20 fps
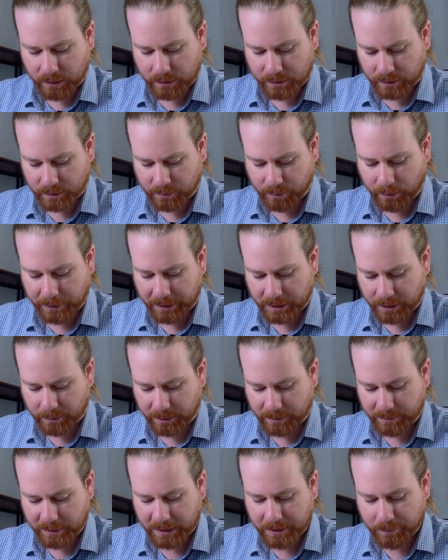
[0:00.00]
So it's probably going to
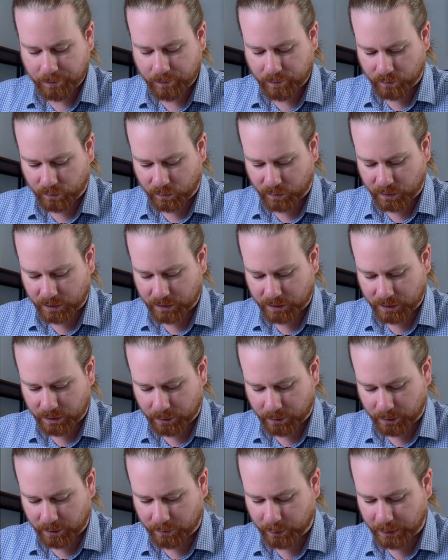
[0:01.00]
be B.
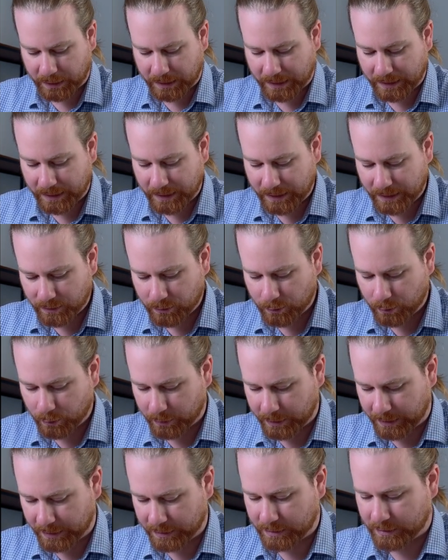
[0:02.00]
So if we
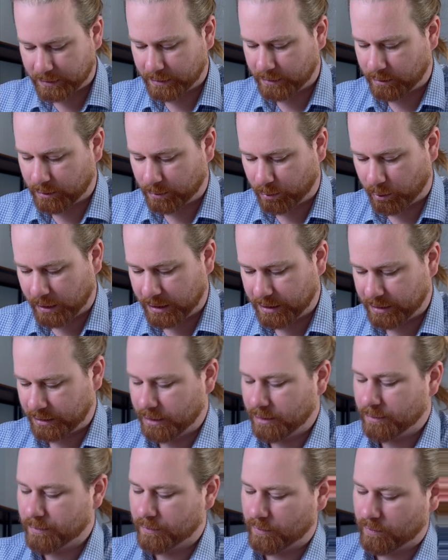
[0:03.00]
increase the
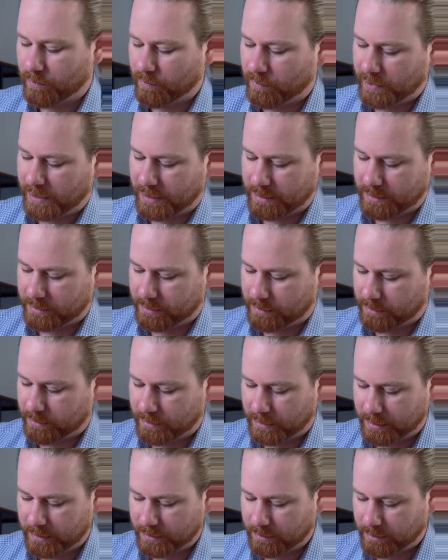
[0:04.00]
pressure, yes,
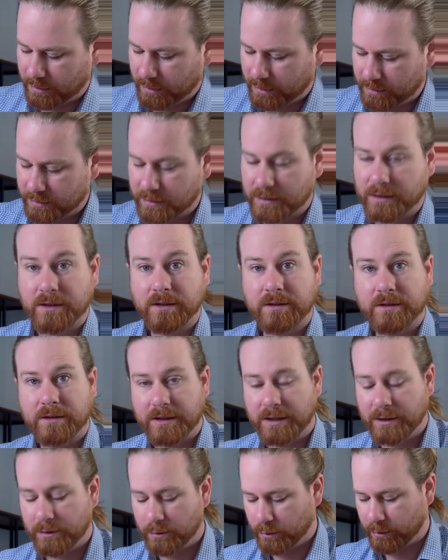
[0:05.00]
this does
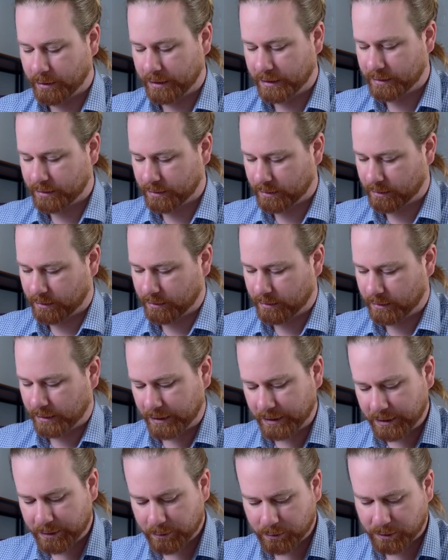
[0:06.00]
decrease the
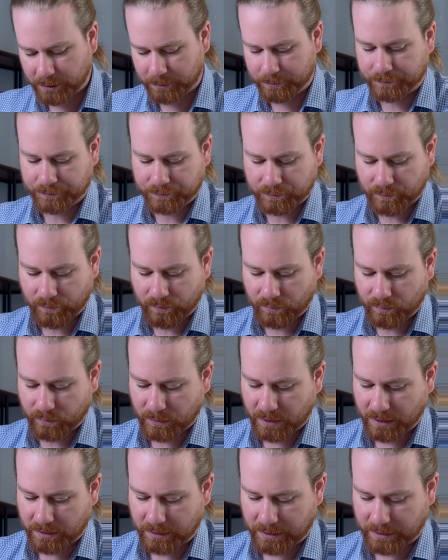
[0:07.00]
yield,
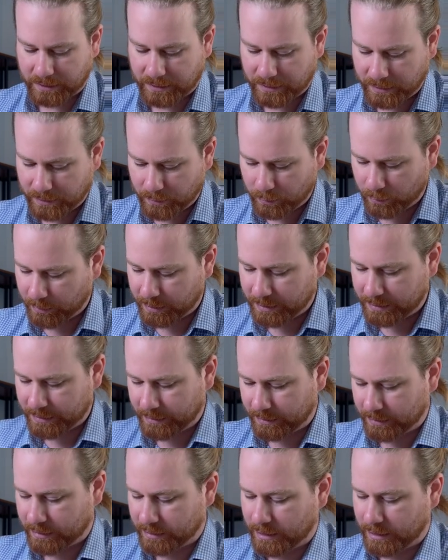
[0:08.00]
and then increasing